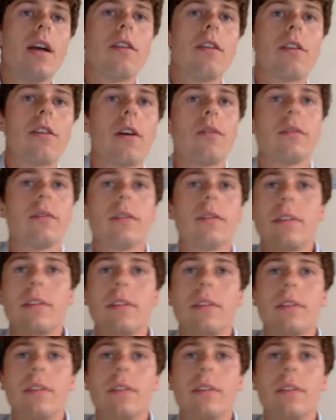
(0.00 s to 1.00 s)
So
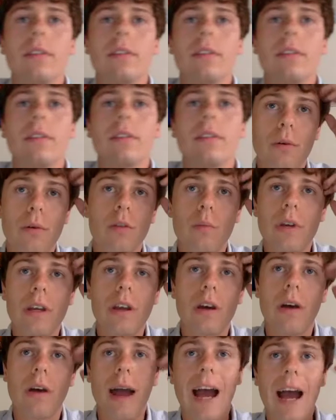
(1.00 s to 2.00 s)
it's important
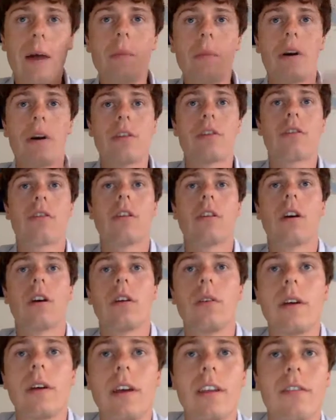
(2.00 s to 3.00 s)
we know how much
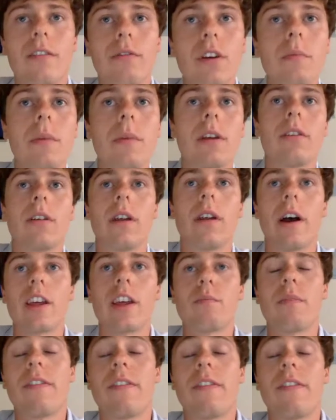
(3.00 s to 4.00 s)
snow is
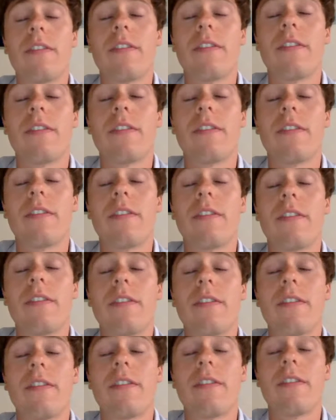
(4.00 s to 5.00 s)
remineralized before it
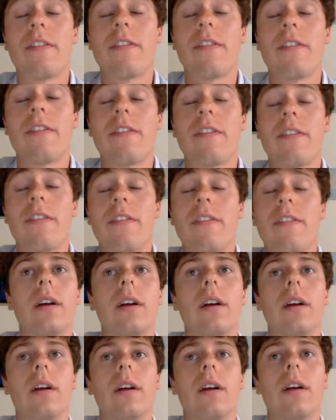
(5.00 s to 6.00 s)
reaches the seafloor.
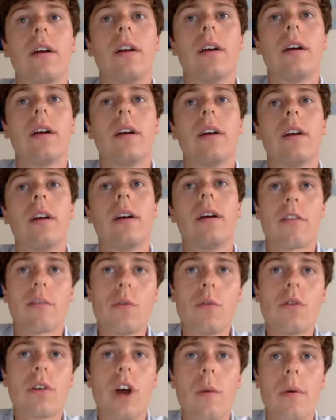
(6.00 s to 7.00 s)
Small
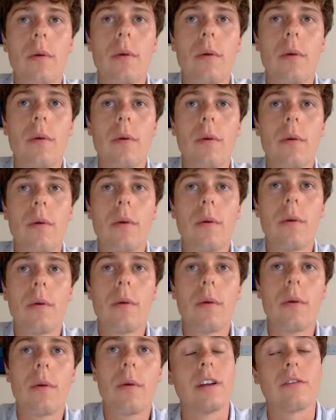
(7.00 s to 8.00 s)
copepods in
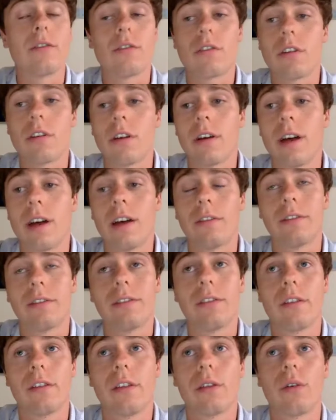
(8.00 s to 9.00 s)
previous literature
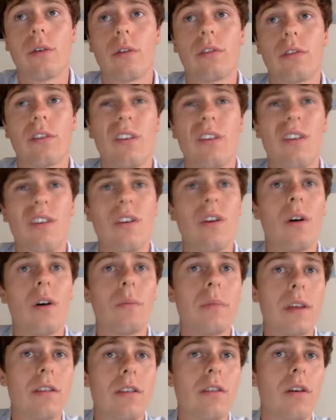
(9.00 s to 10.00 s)
have thought to
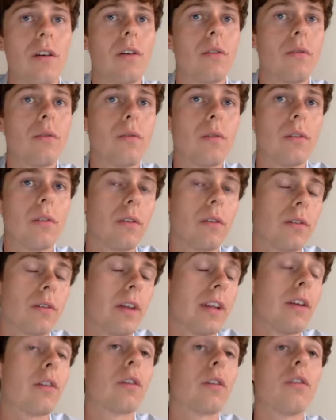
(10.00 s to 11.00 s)
not be so, or
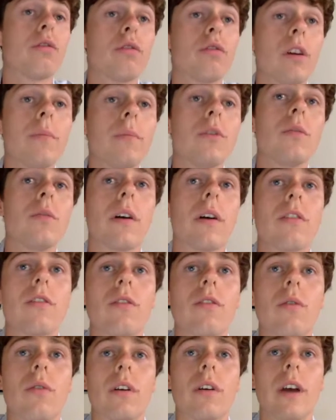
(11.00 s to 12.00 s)
they don't contribute
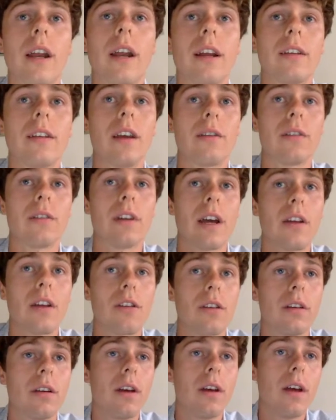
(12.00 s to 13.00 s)
much to organic
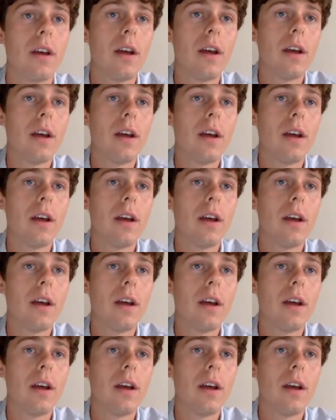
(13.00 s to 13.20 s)
degradation.